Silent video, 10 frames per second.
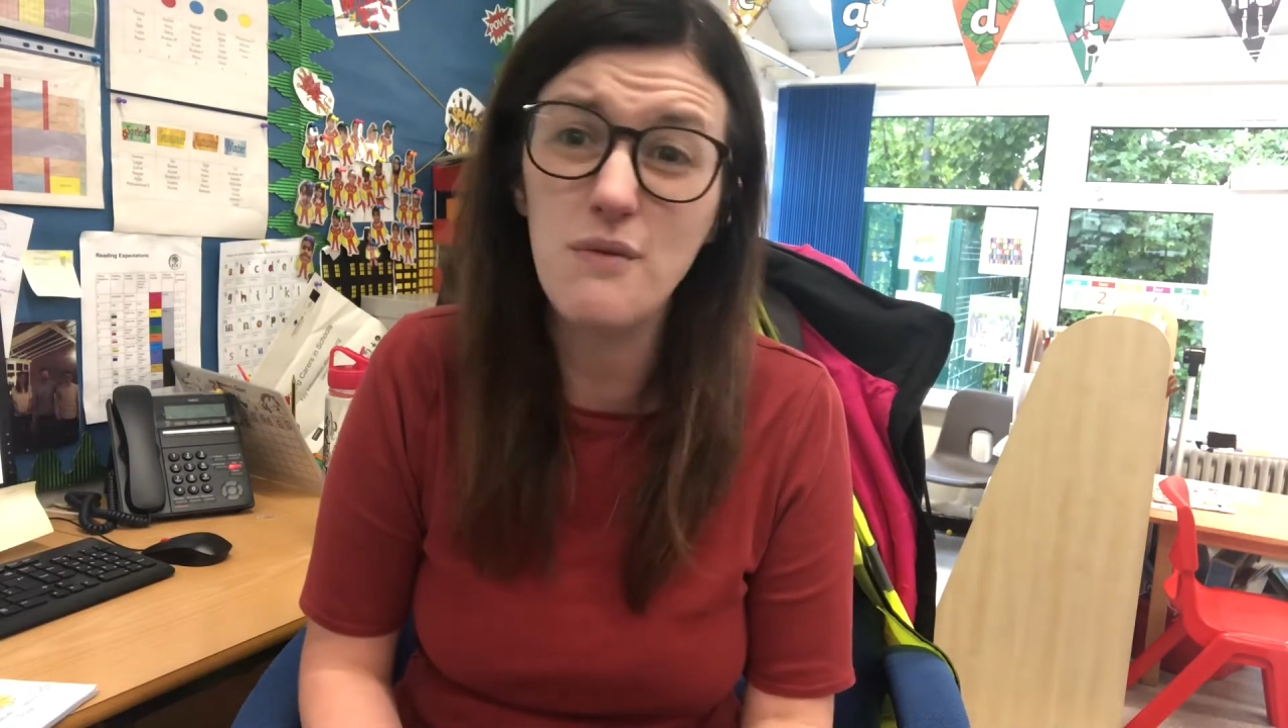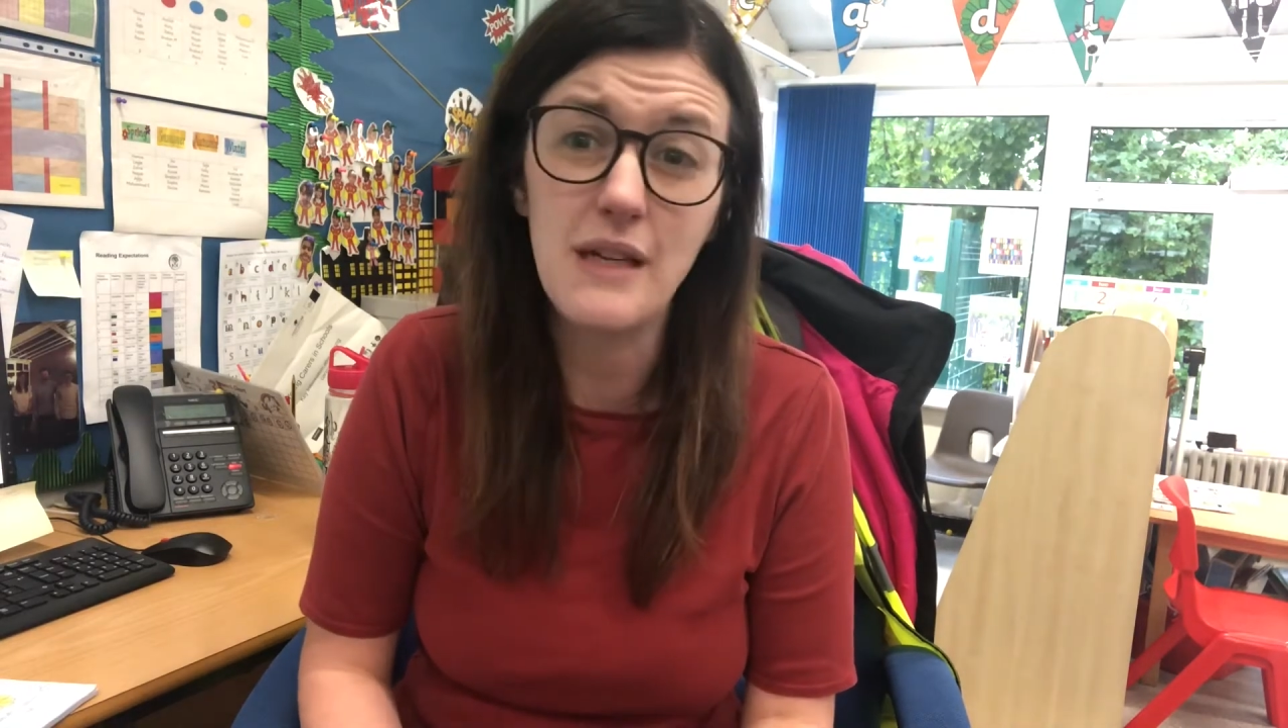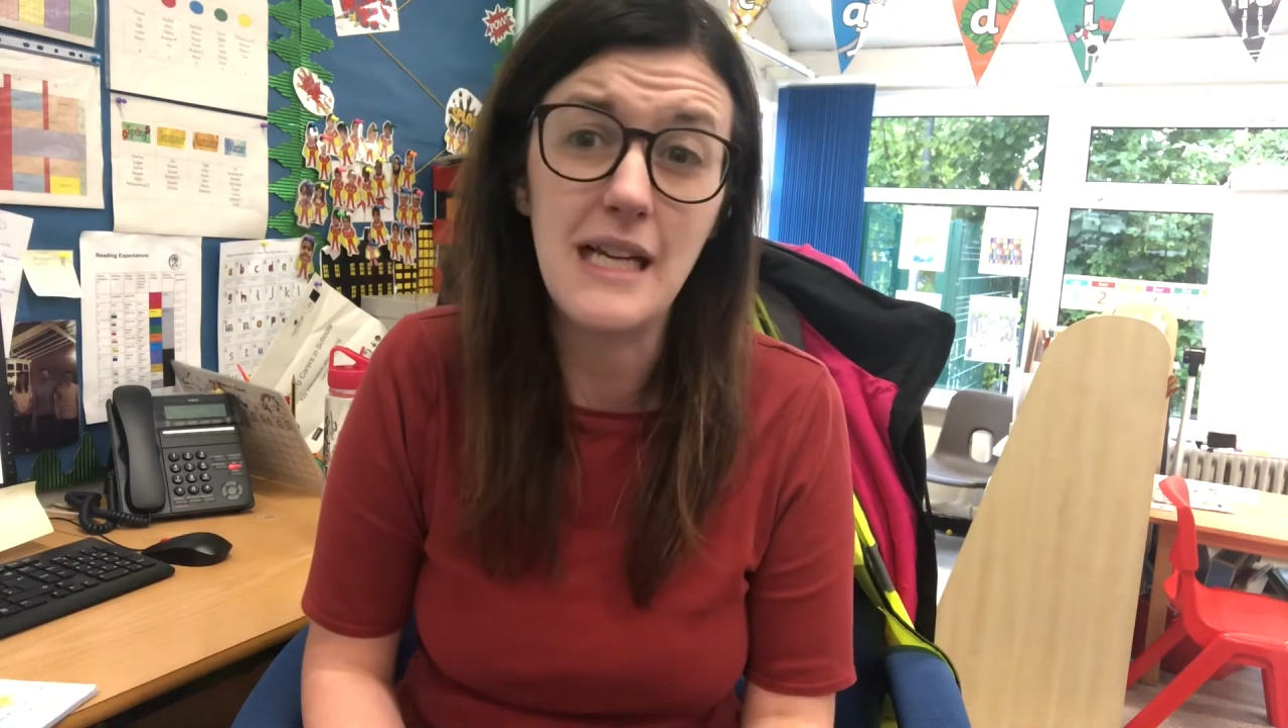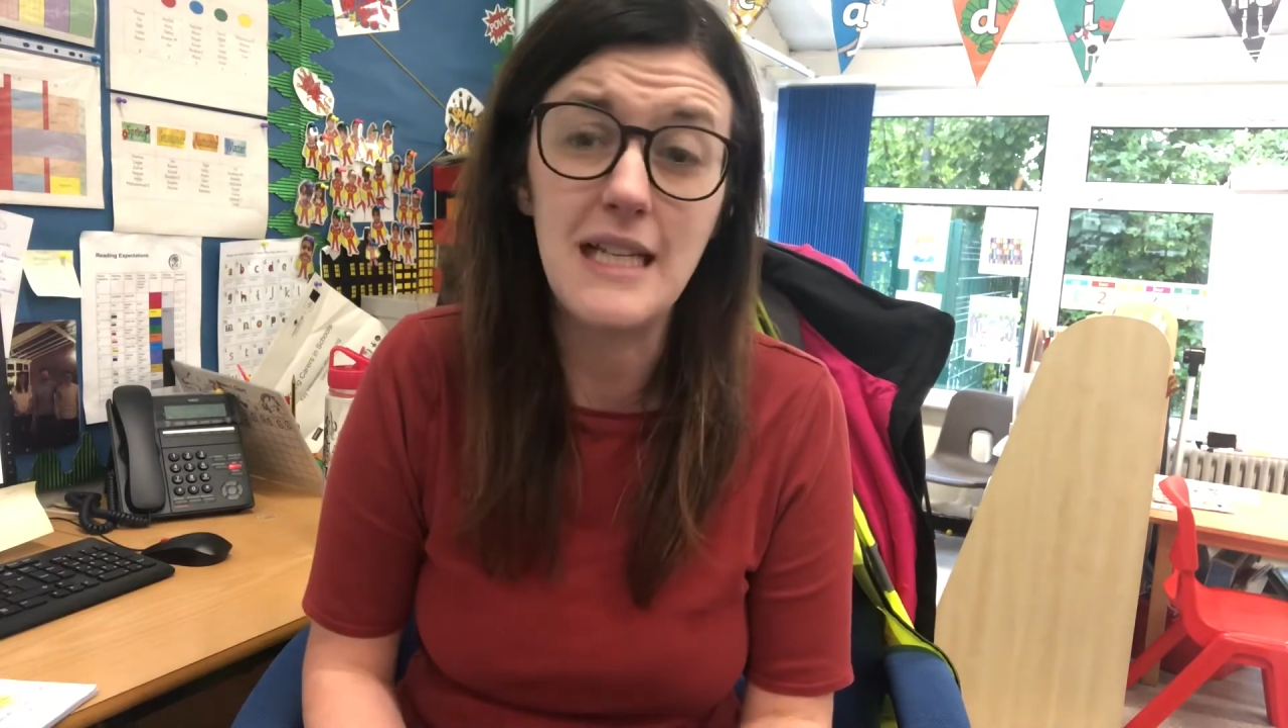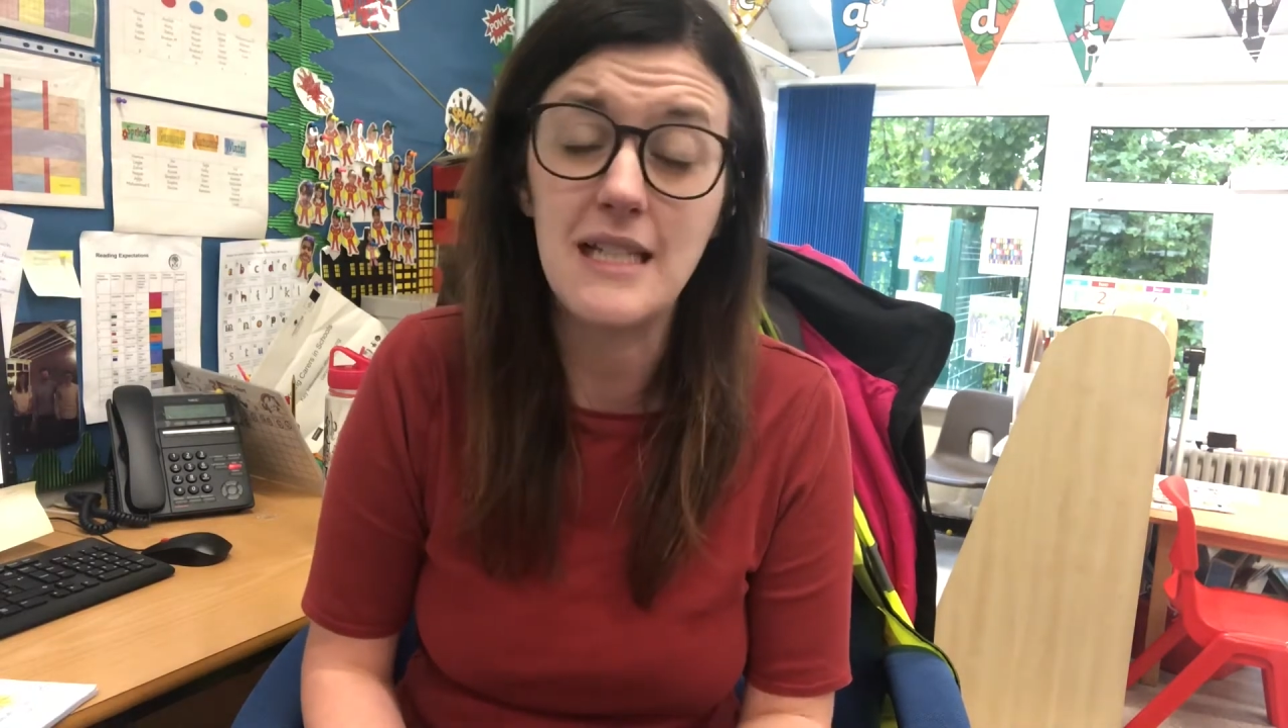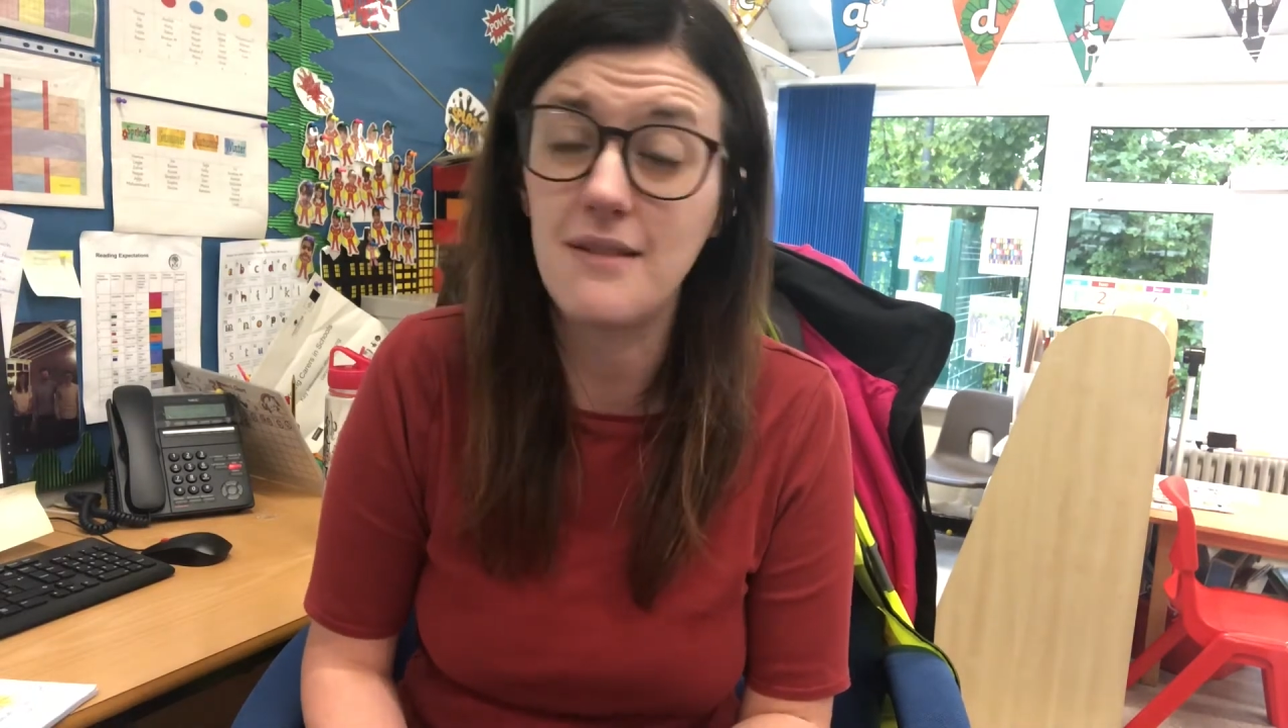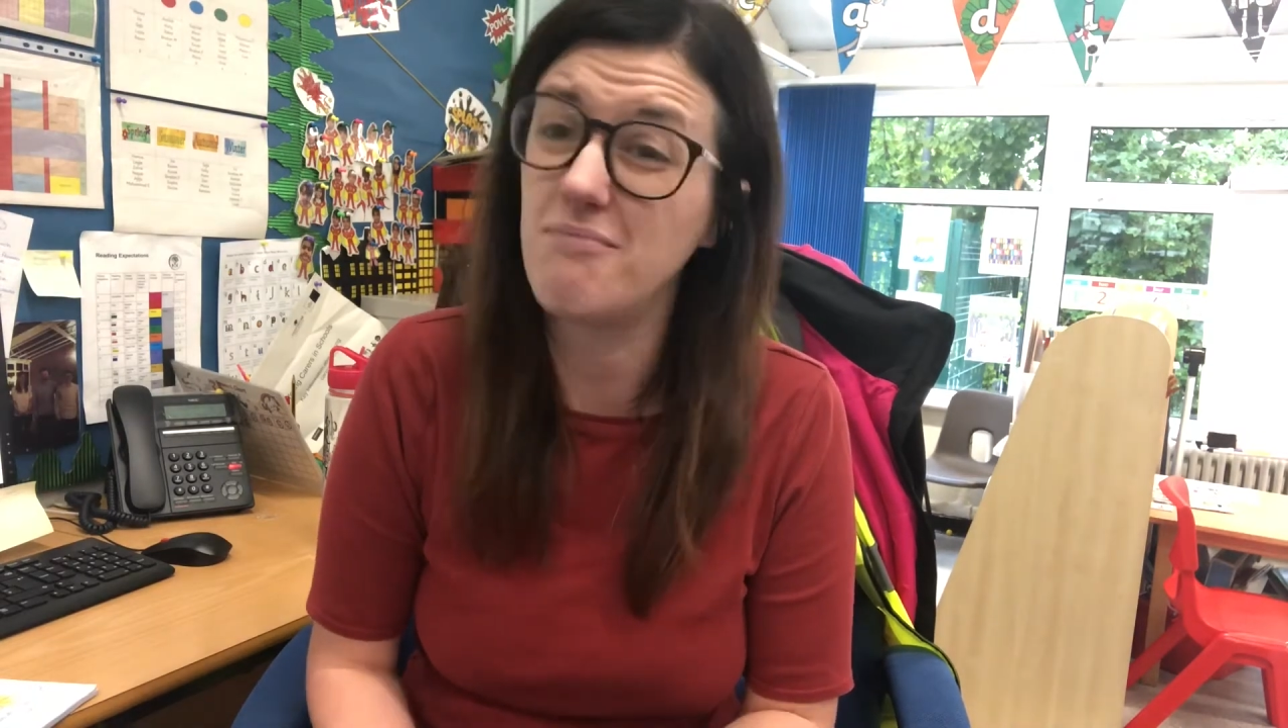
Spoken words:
read,